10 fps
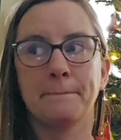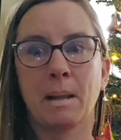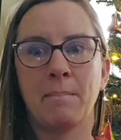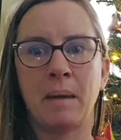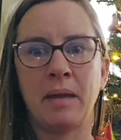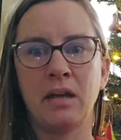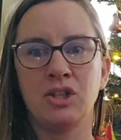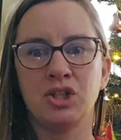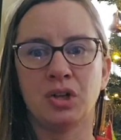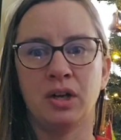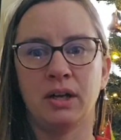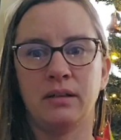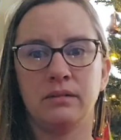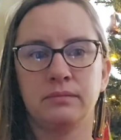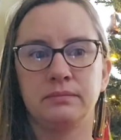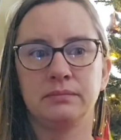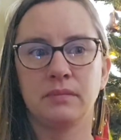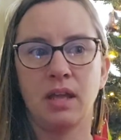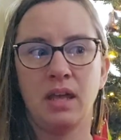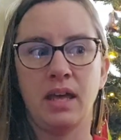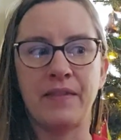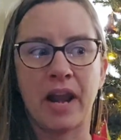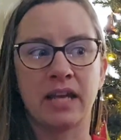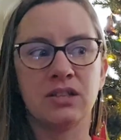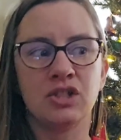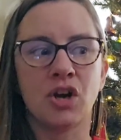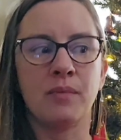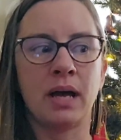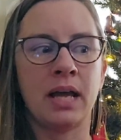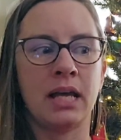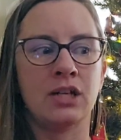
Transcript: Maybe I should. And then I can start my